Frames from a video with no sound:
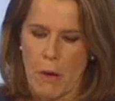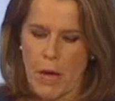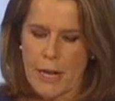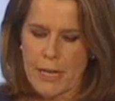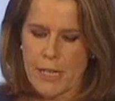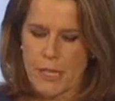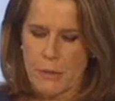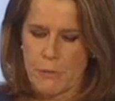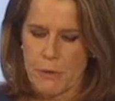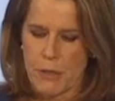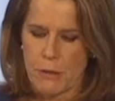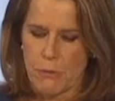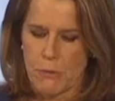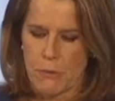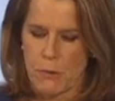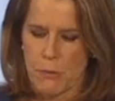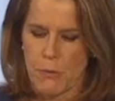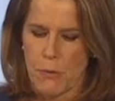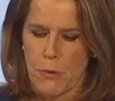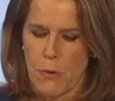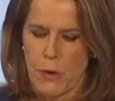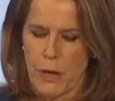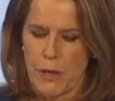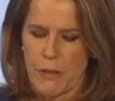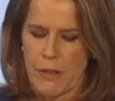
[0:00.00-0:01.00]
Mike Smith
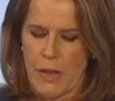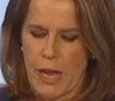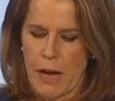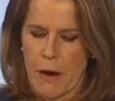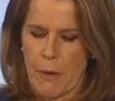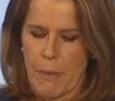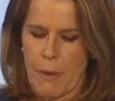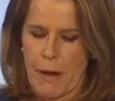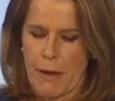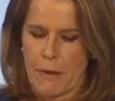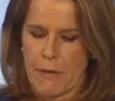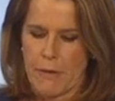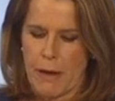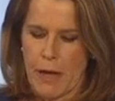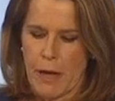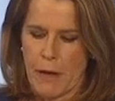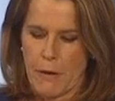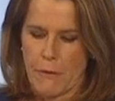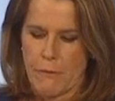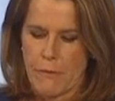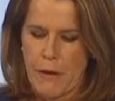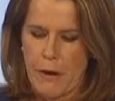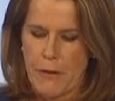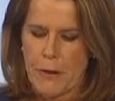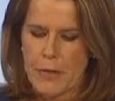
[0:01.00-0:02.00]
was warning there
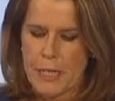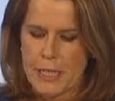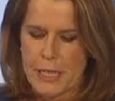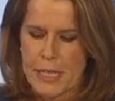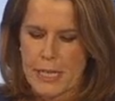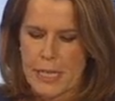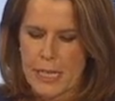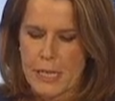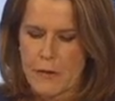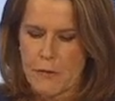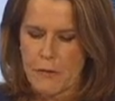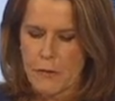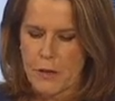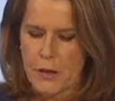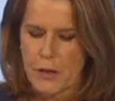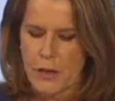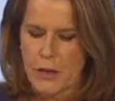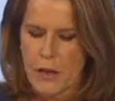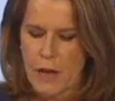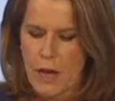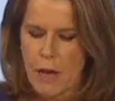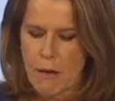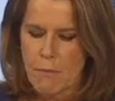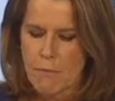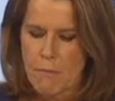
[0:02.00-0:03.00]
about very
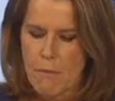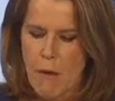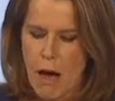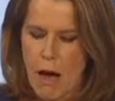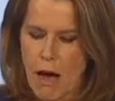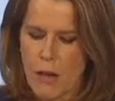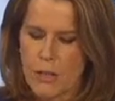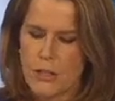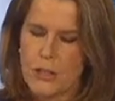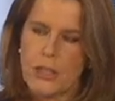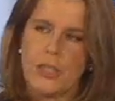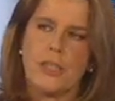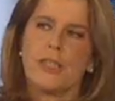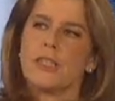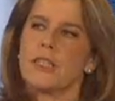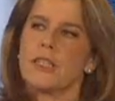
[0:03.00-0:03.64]
significant margin